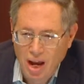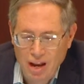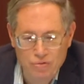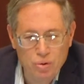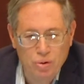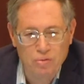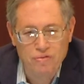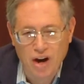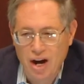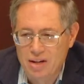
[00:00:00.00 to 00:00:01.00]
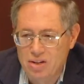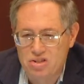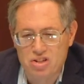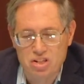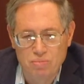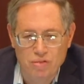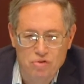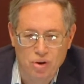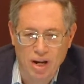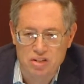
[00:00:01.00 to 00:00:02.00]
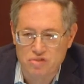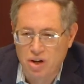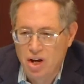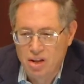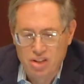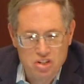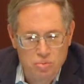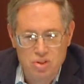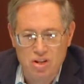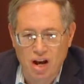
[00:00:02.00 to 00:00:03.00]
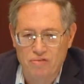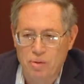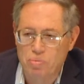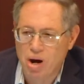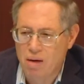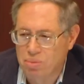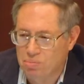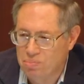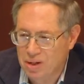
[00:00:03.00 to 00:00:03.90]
If you could find a system of transfer, this would solve the problem.